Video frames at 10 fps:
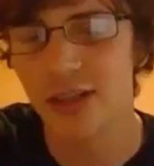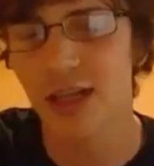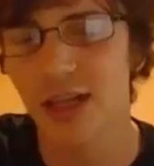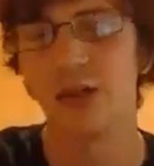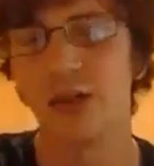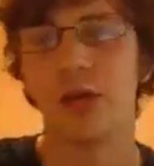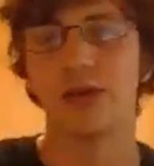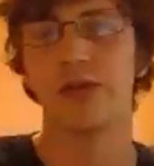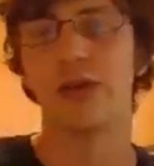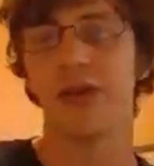and you kind
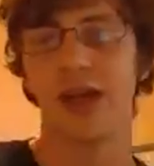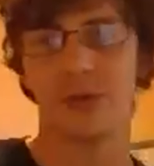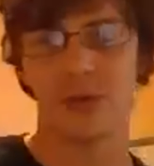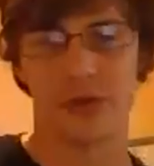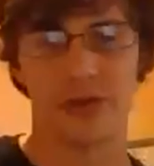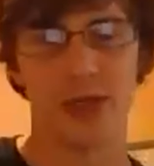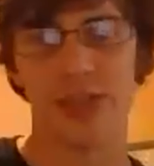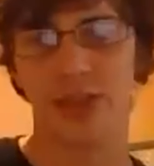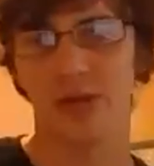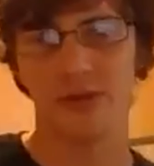of use that approximation,